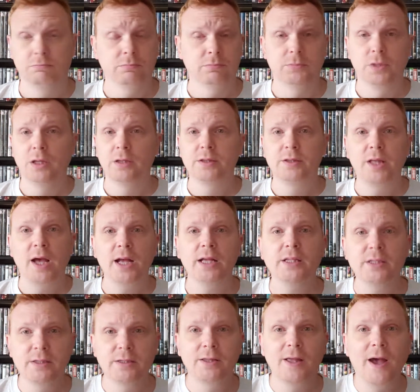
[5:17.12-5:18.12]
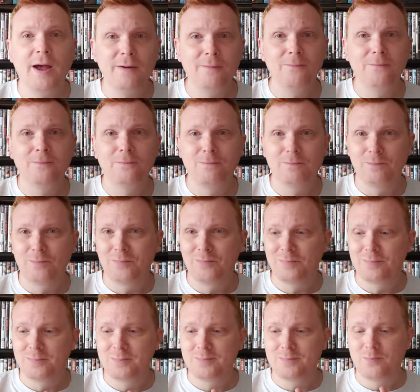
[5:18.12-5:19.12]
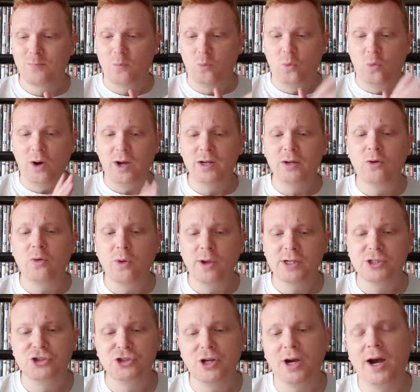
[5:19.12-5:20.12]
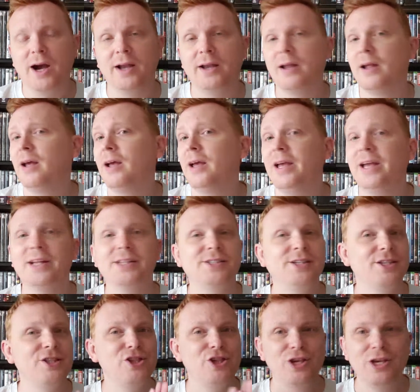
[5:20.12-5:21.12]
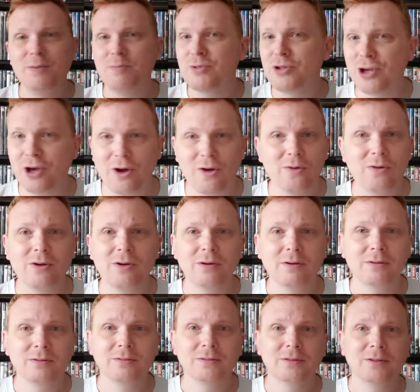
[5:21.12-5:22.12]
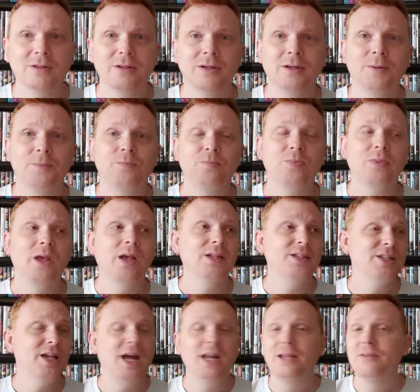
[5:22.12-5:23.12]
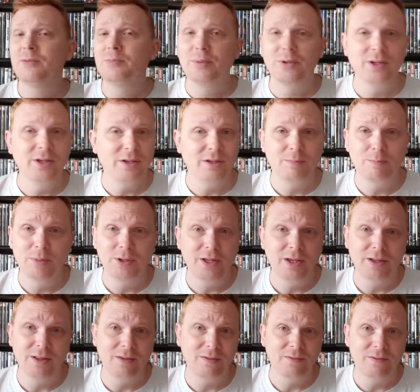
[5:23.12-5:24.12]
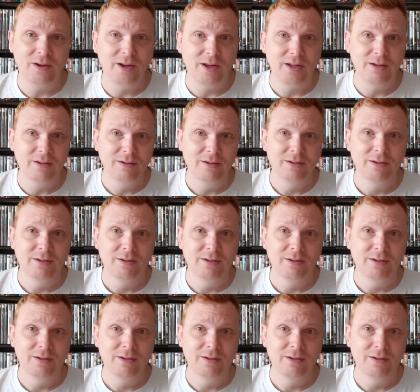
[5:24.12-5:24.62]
that one quick shot. It's a cheap joke. It's not even particularly funny,